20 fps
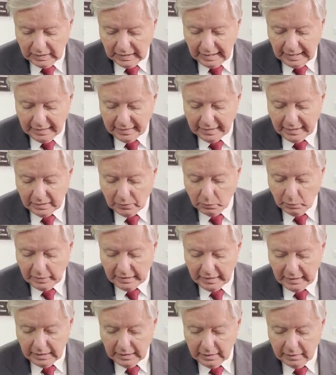I think
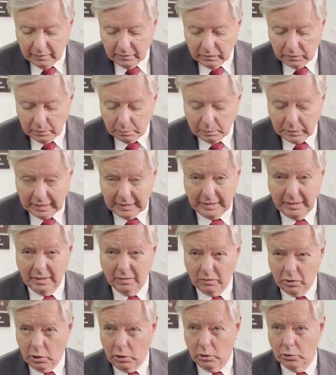we have plenty
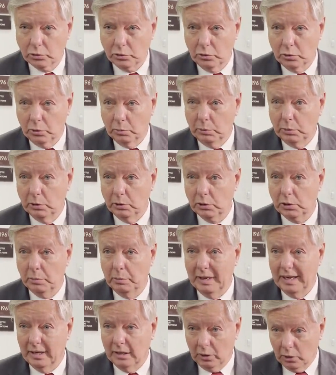of laws on the books
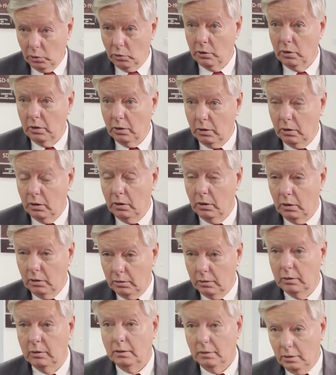about
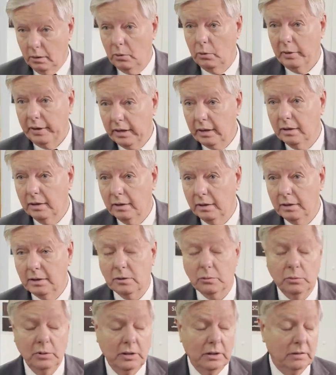owning
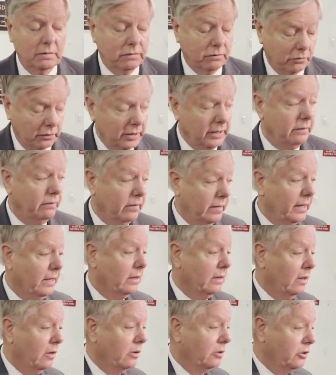guns. We have red
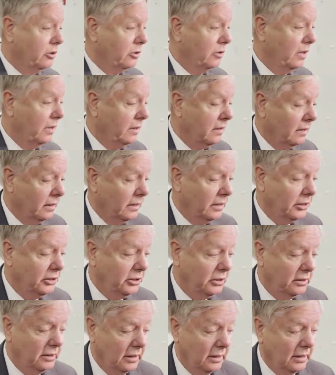flag laws throughout the
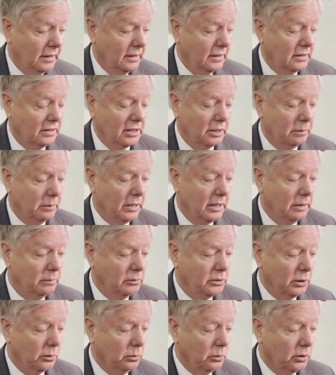nation.
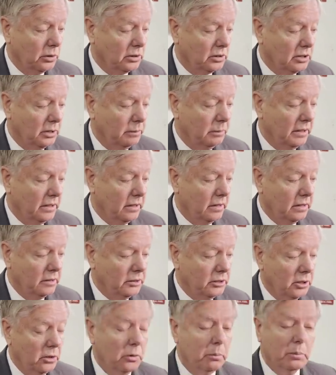Sometimes they work, sometimes they
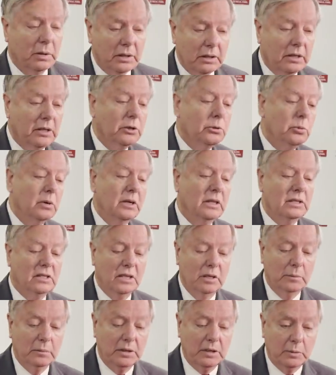don't. But here's what I say
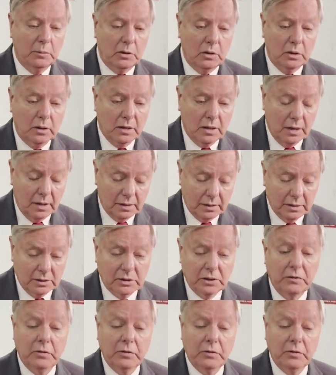to my Democrat colleagues.